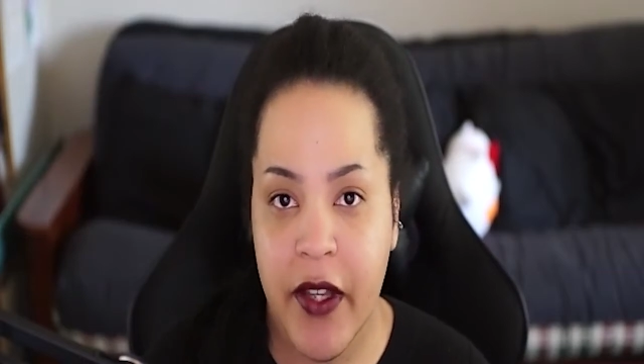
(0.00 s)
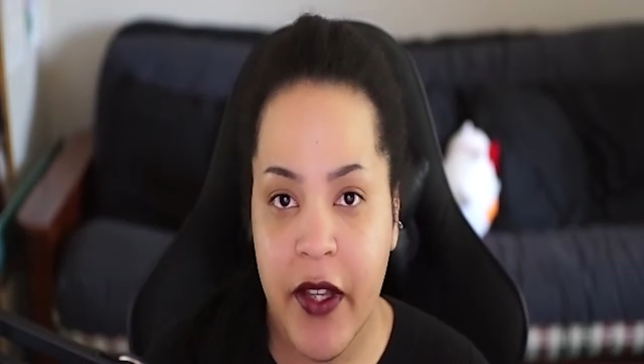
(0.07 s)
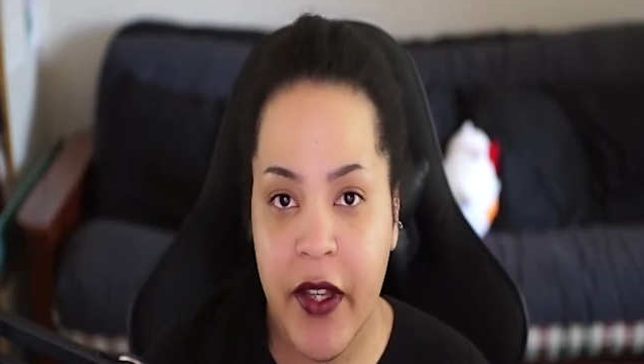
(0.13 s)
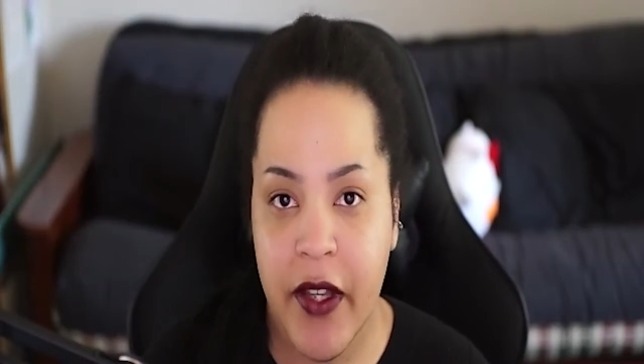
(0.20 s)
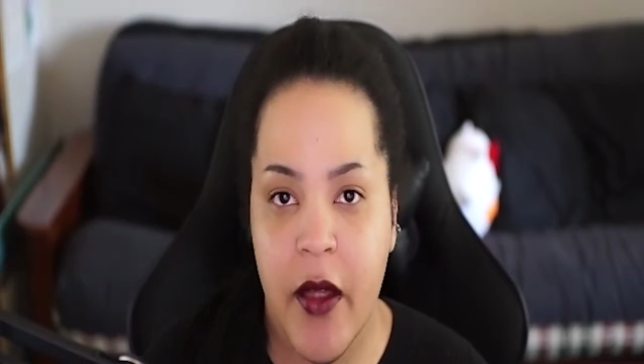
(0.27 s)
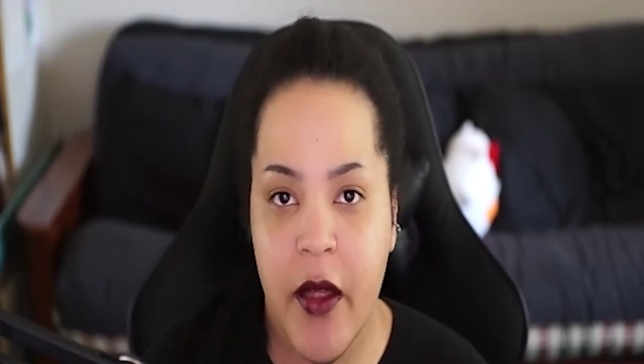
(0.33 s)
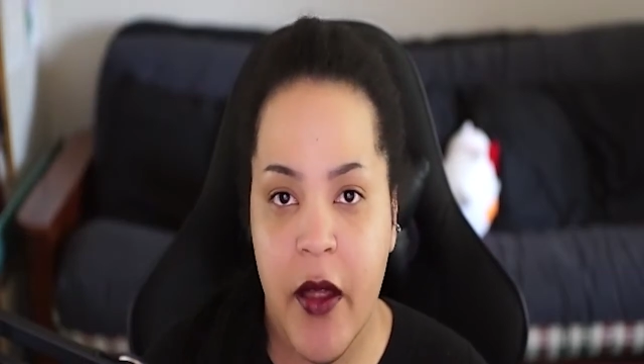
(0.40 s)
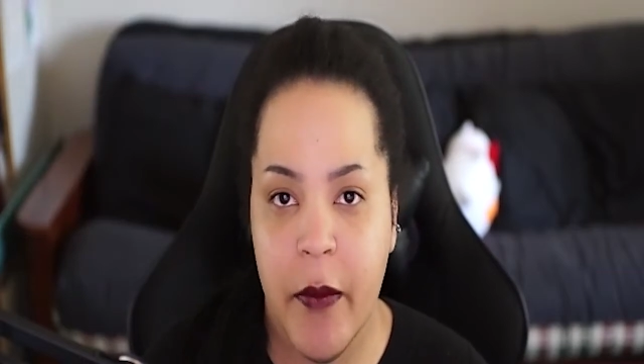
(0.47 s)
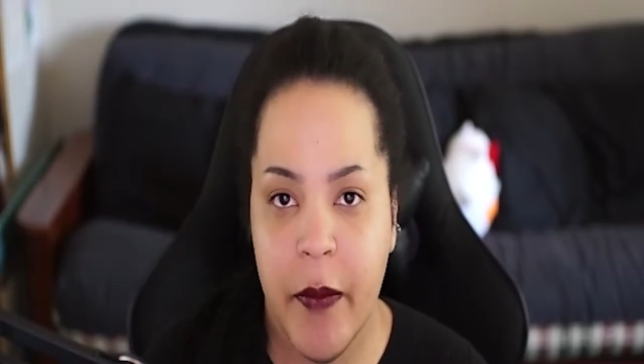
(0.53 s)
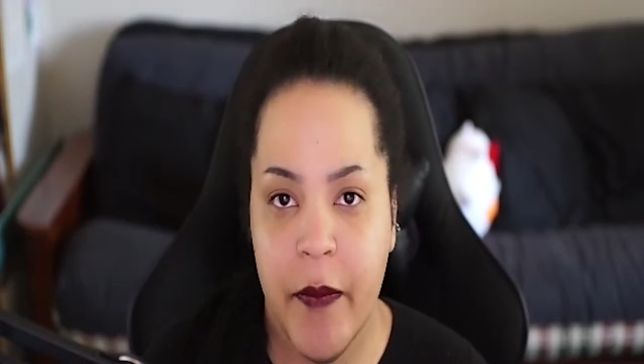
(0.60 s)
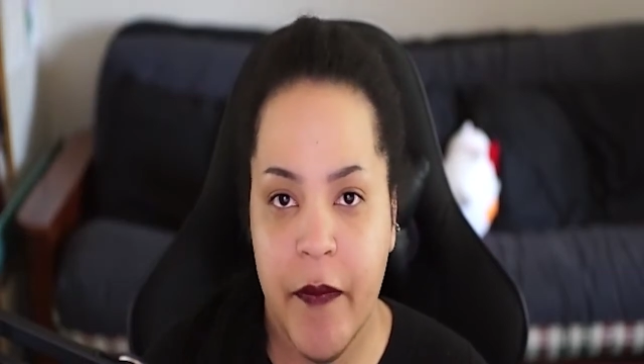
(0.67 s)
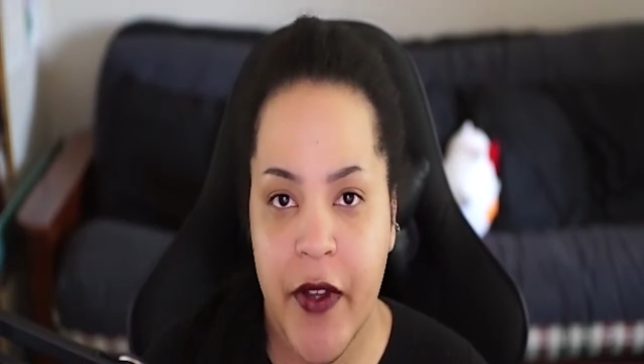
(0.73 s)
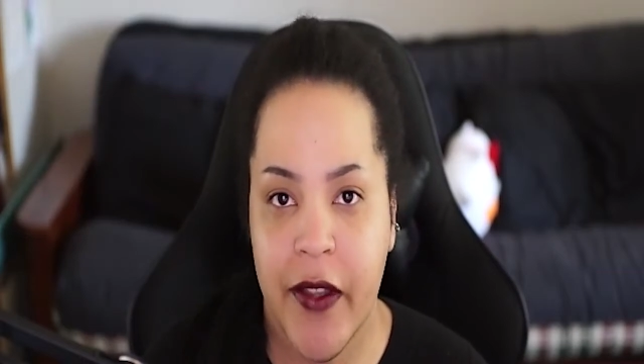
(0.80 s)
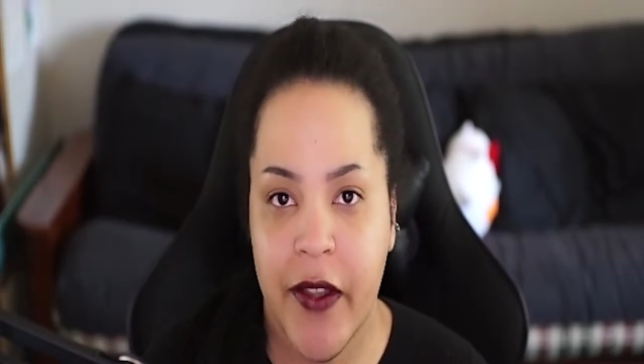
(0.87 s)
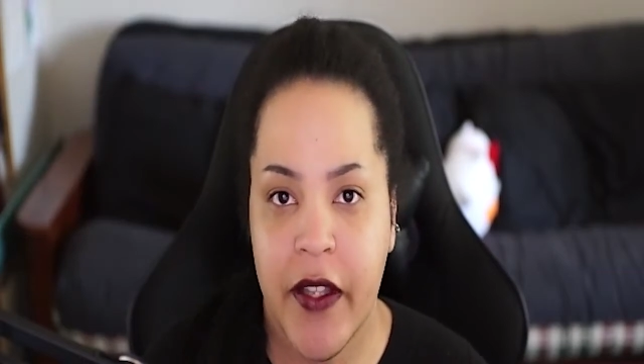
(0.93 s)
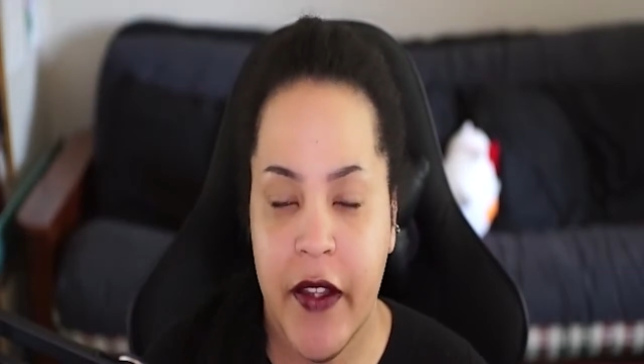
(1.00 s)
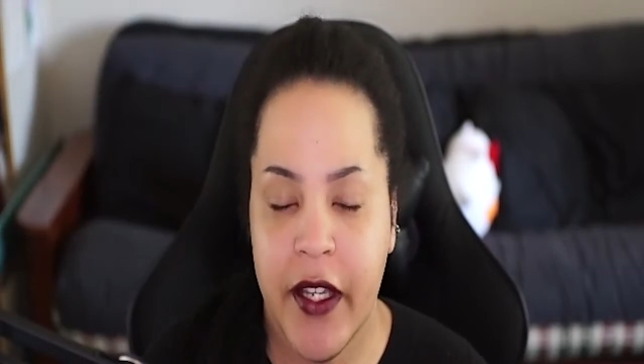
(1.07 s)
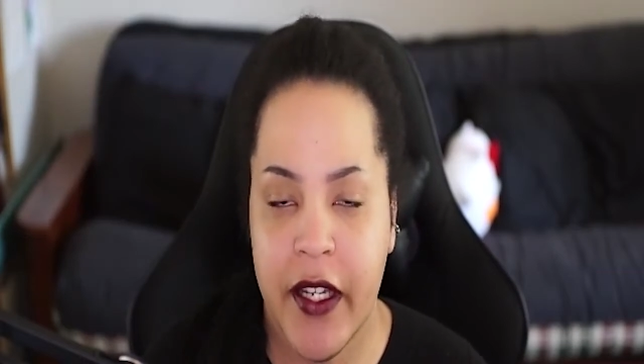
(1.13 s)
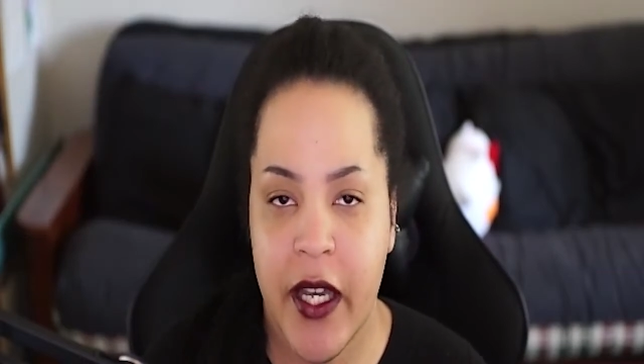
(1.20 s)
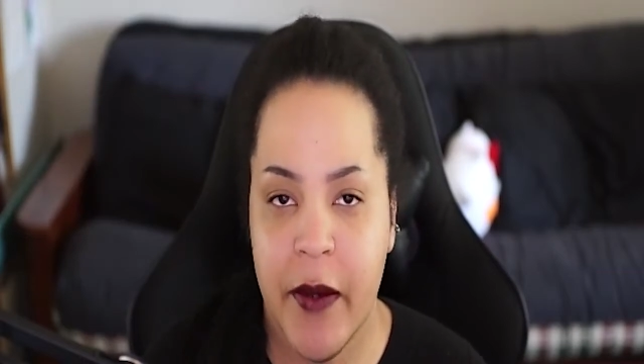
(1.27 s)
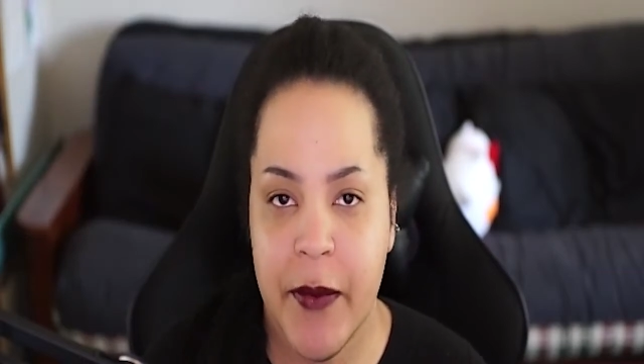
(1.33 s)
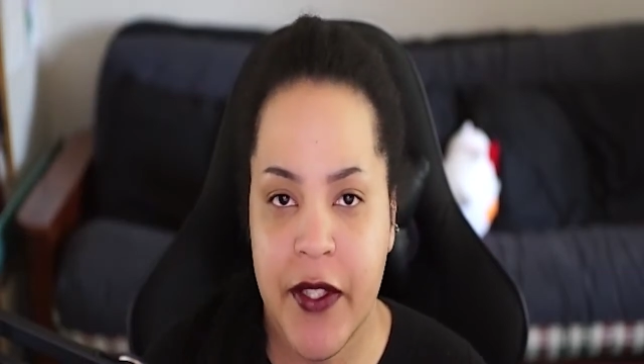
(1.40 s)
and not feeling
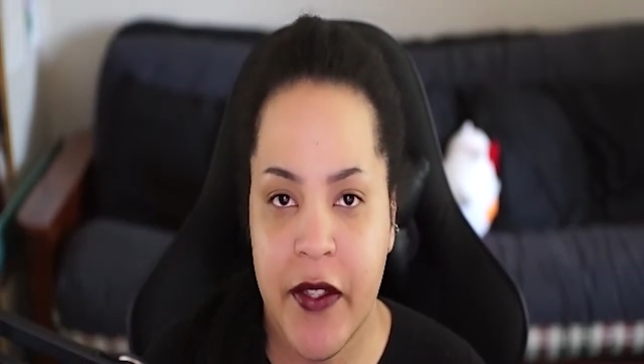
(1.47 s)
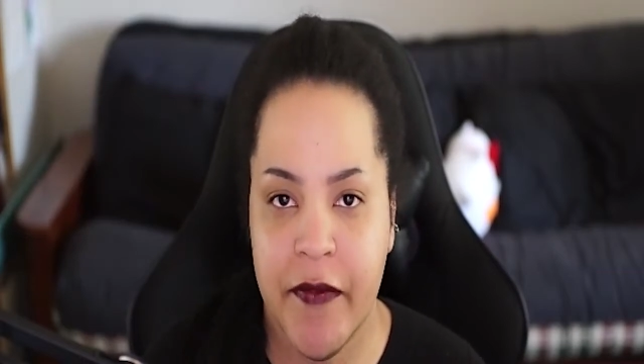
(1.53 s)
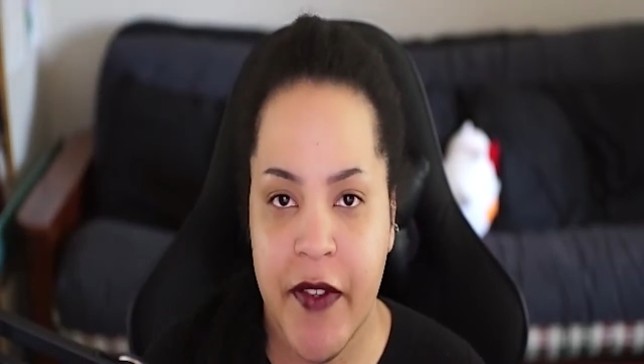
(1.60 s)
like I was a